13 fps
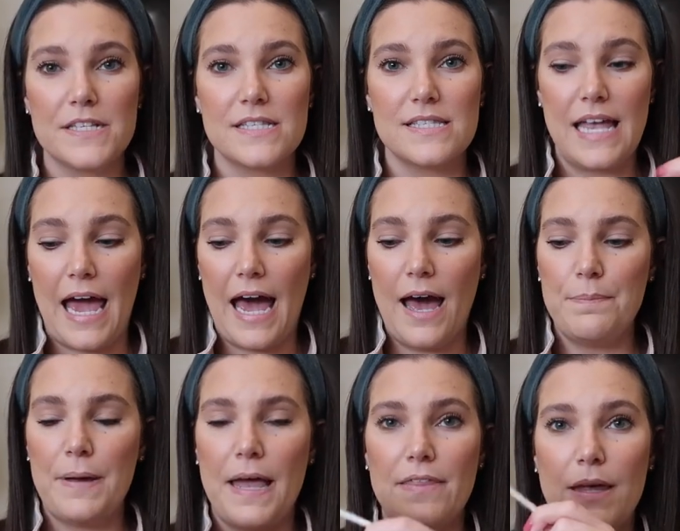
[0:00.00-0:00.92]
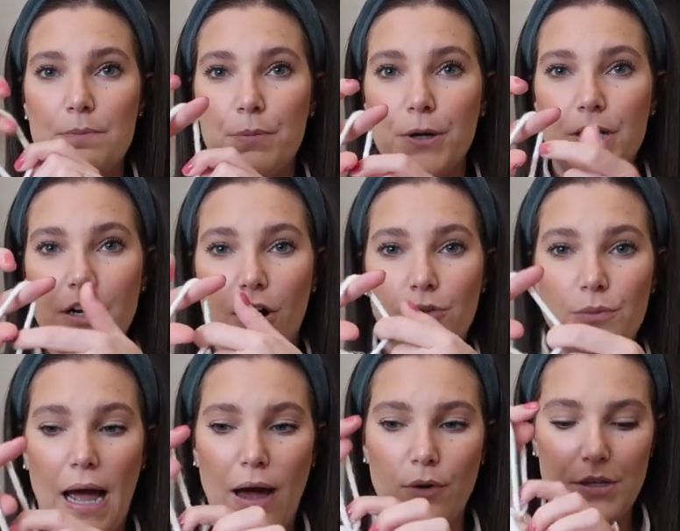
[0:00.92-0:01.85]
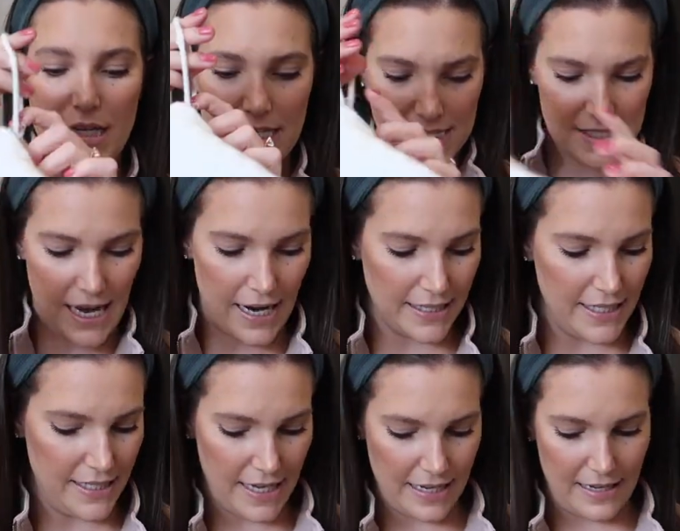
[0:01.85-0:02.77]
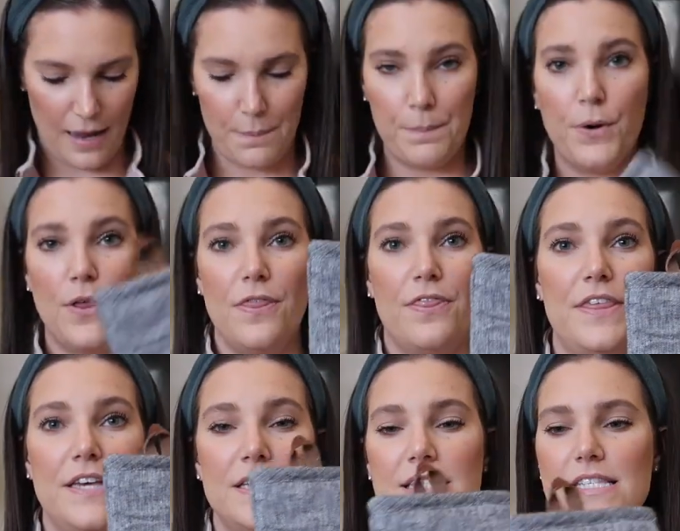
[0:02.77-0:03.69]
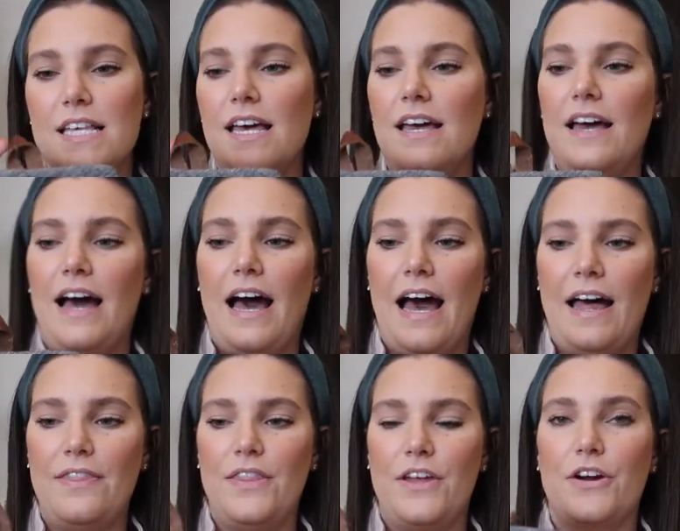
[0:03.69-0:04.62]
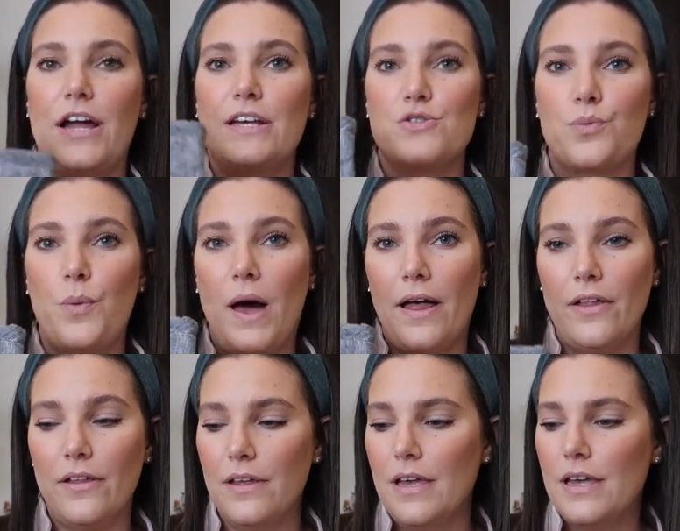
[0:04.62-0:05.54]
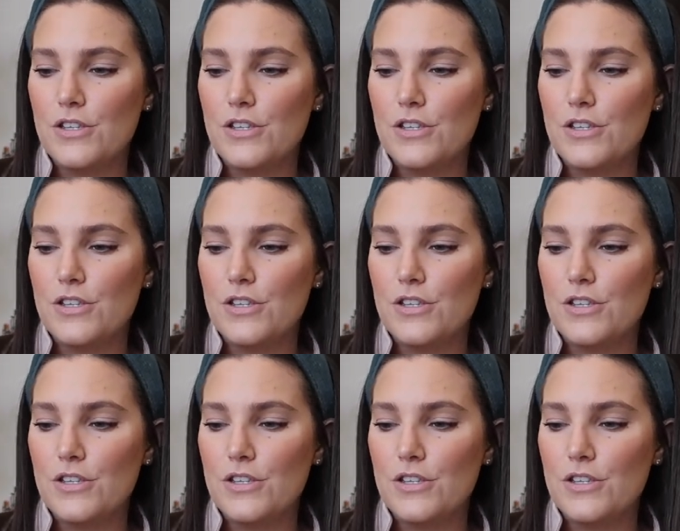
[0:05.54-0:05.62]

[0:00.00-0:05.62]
the snap and then put it around his stocking and put this on there as well.